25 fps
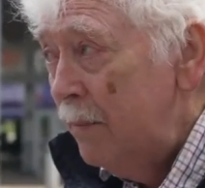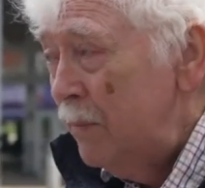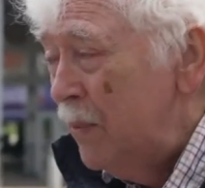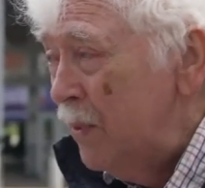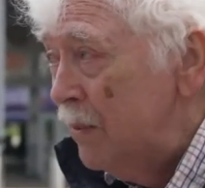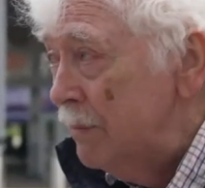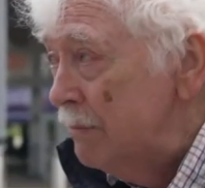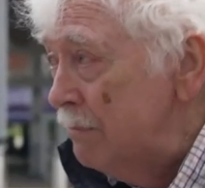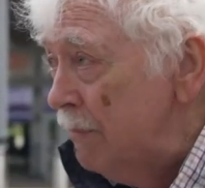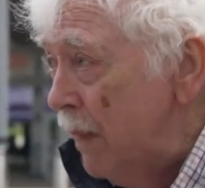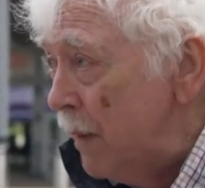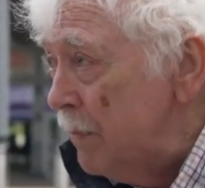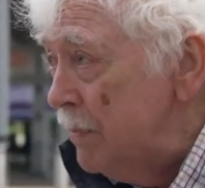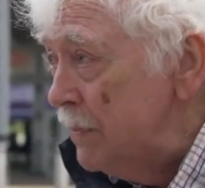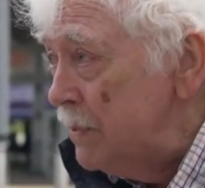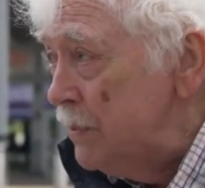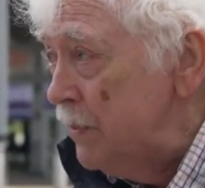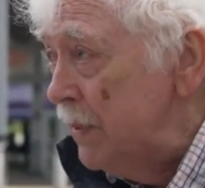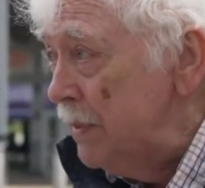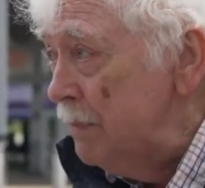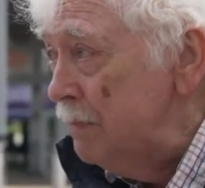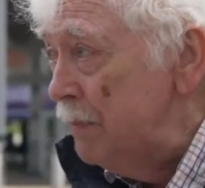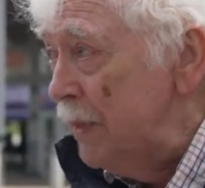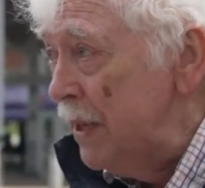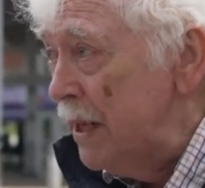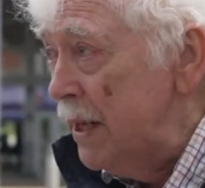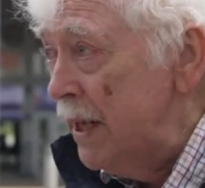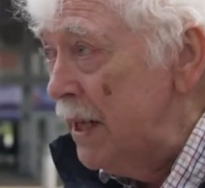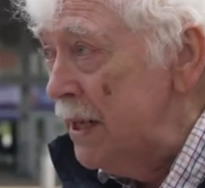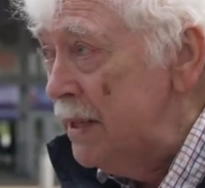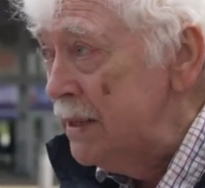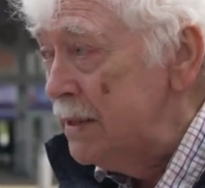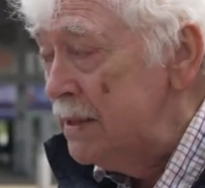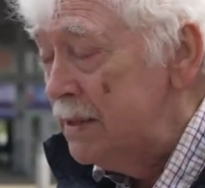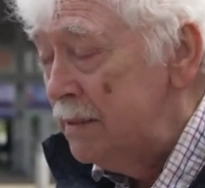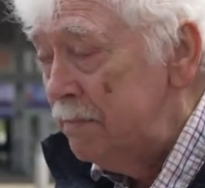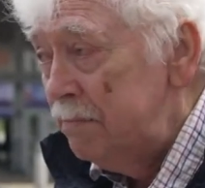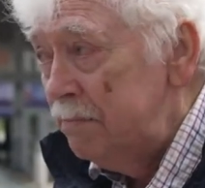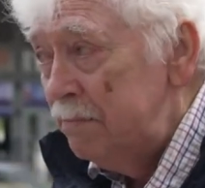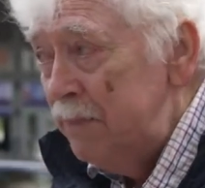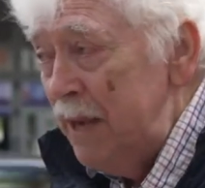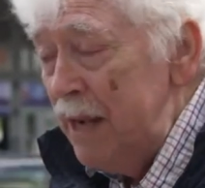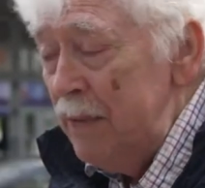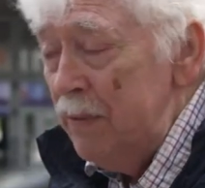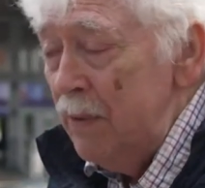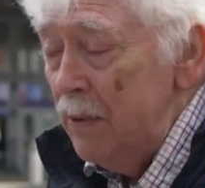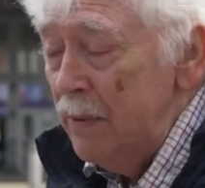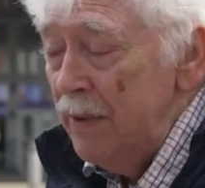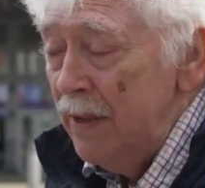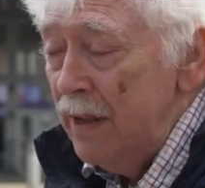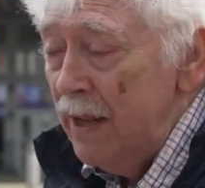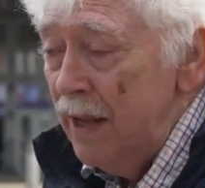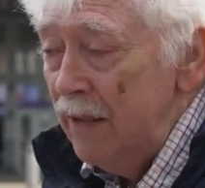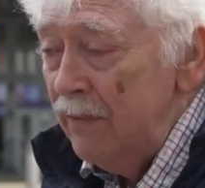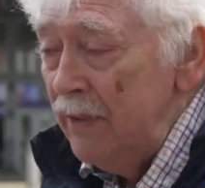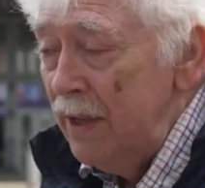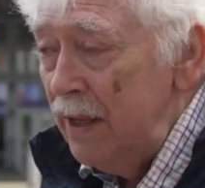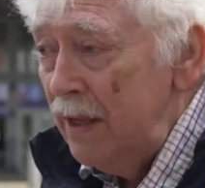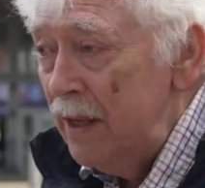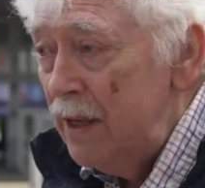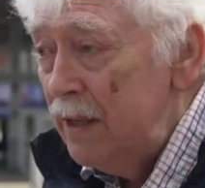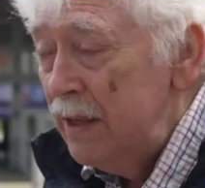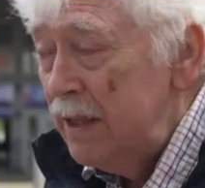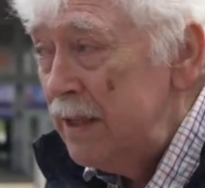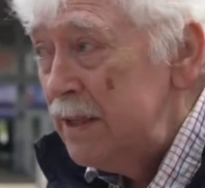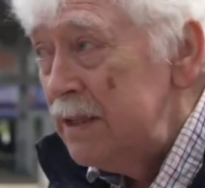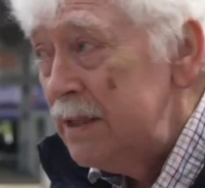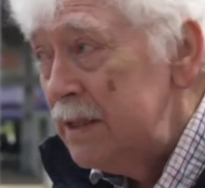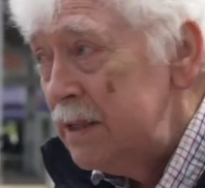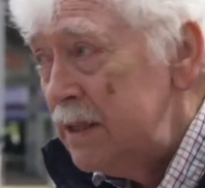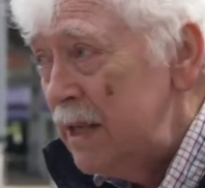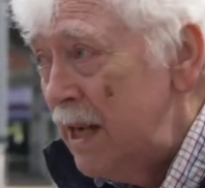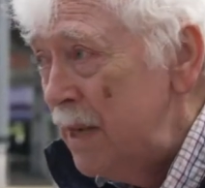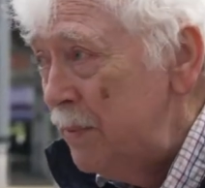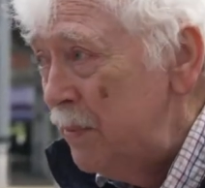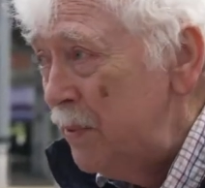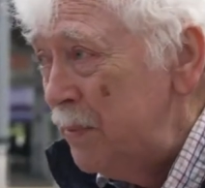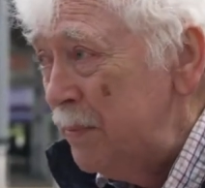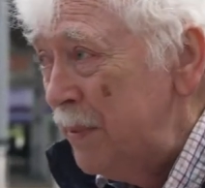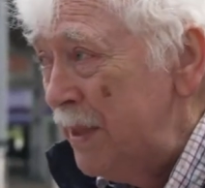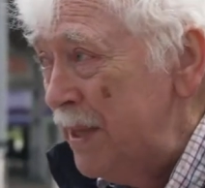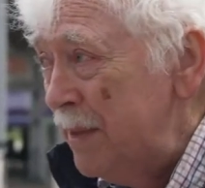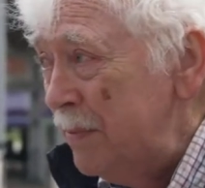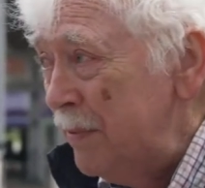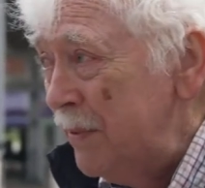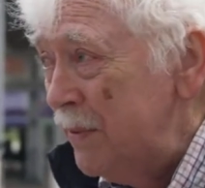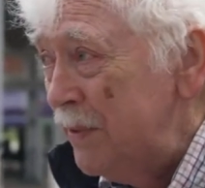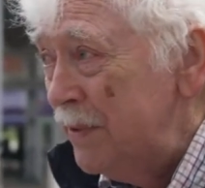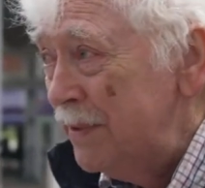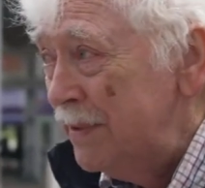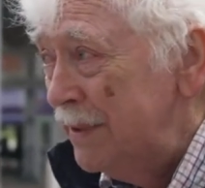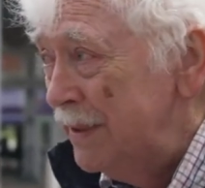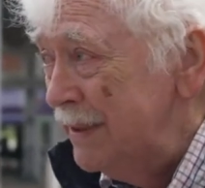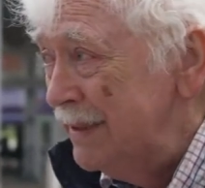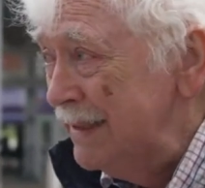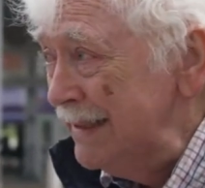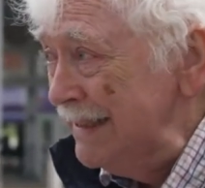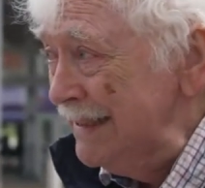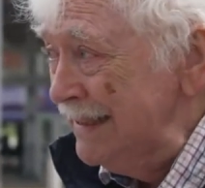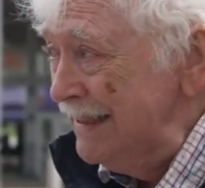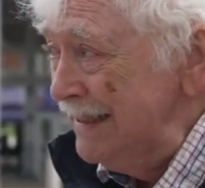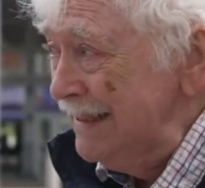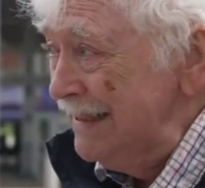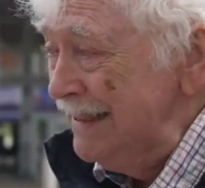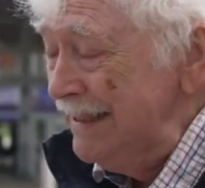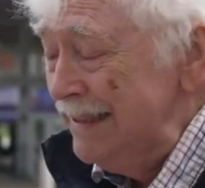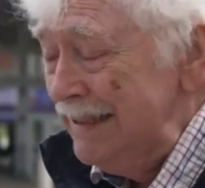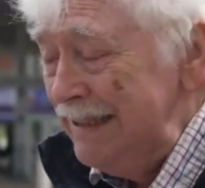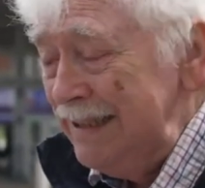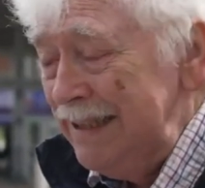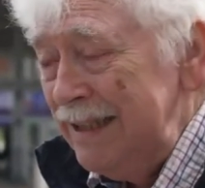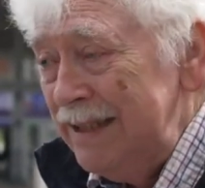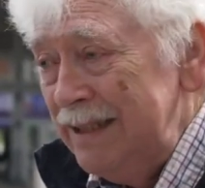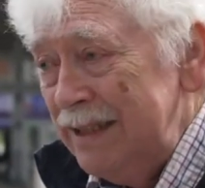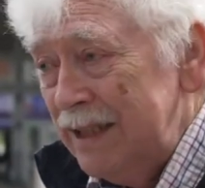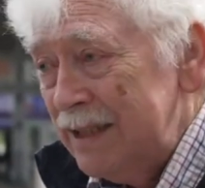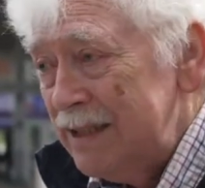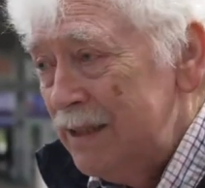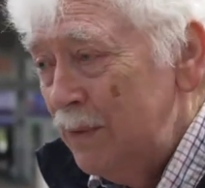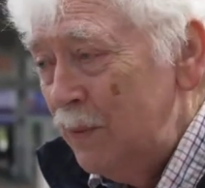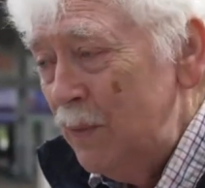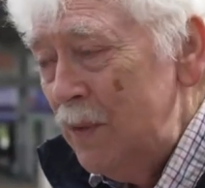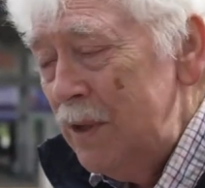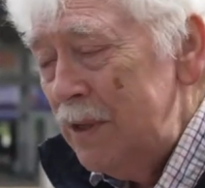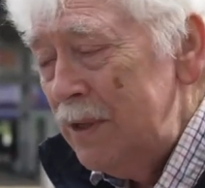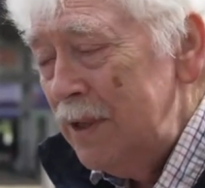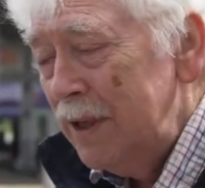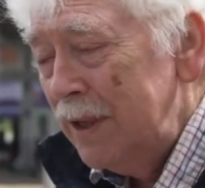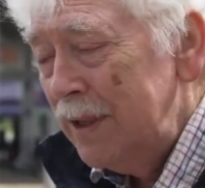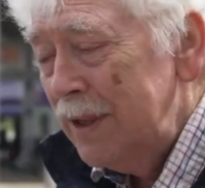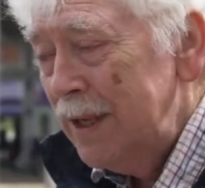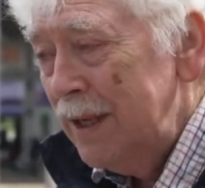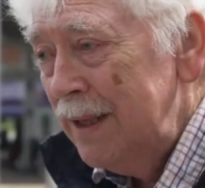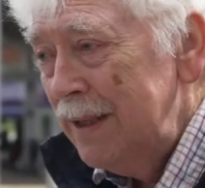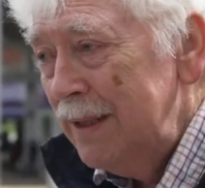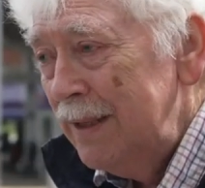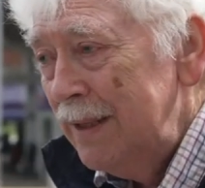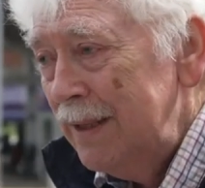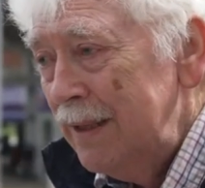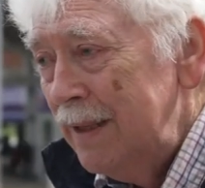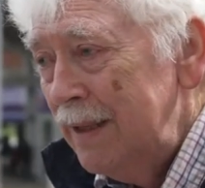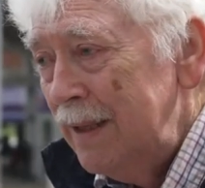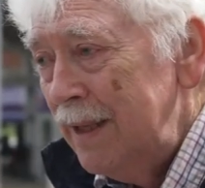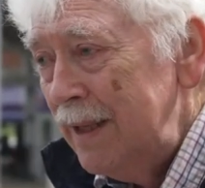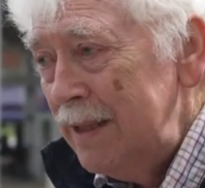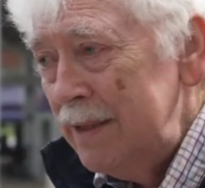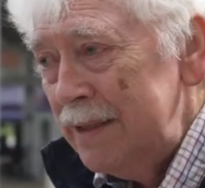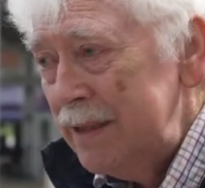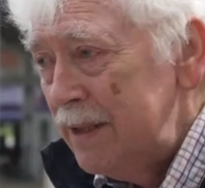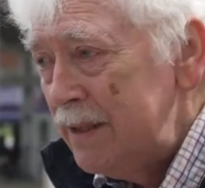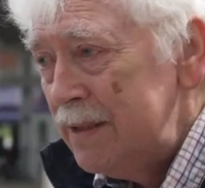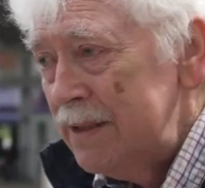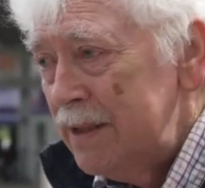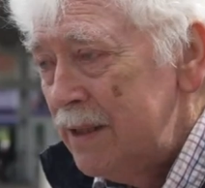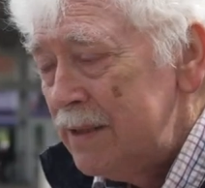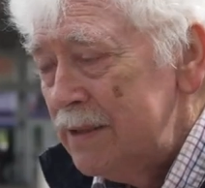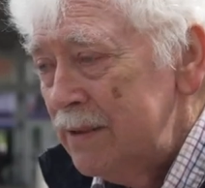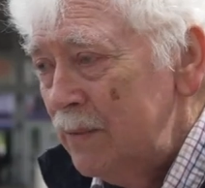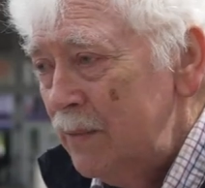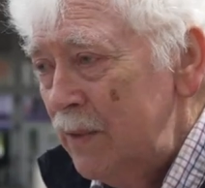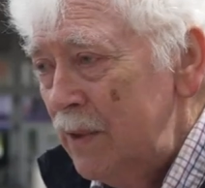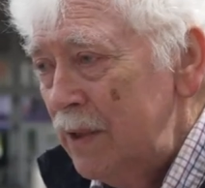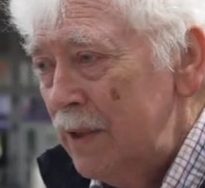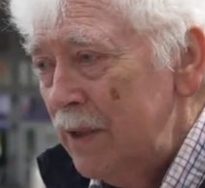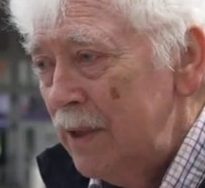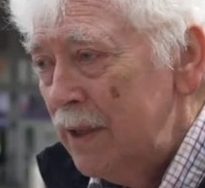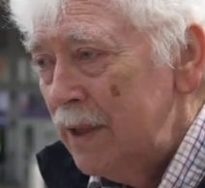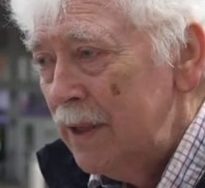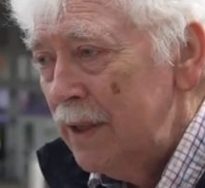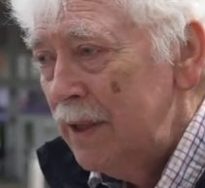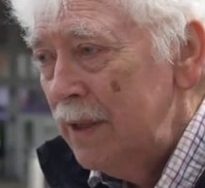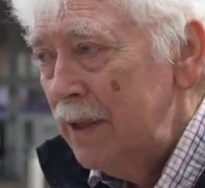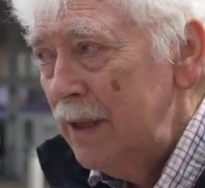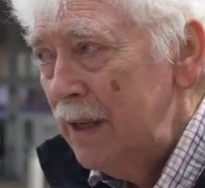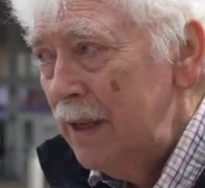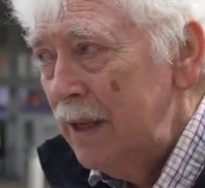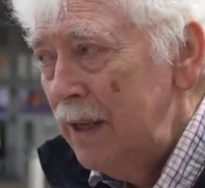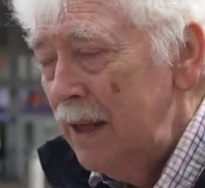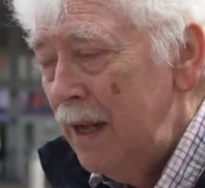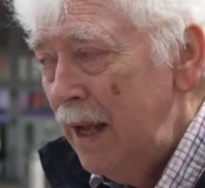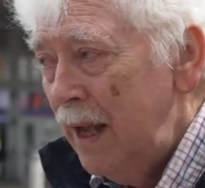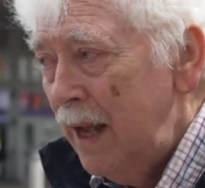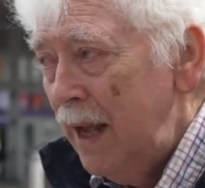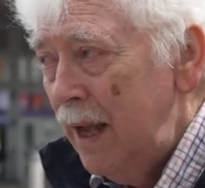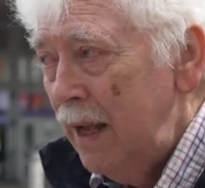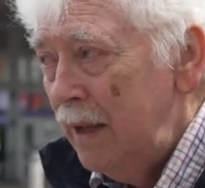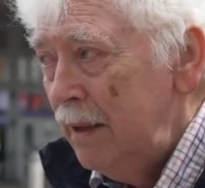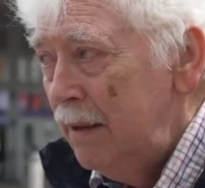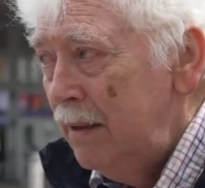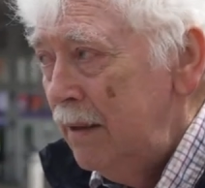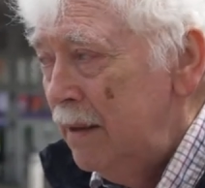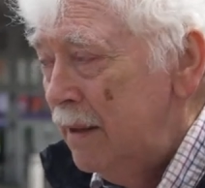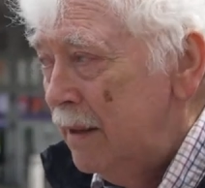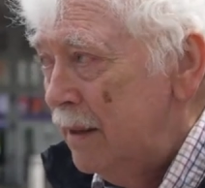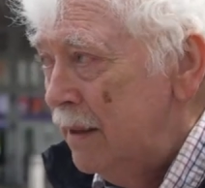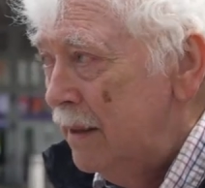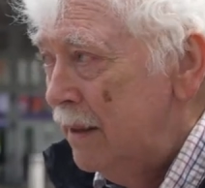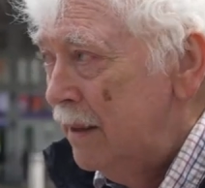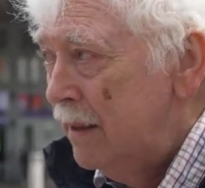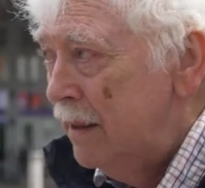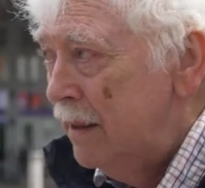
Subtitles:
But mums with buggies, people with heavy luggage, disabled people, it doesn't work. It just doesn't work. And,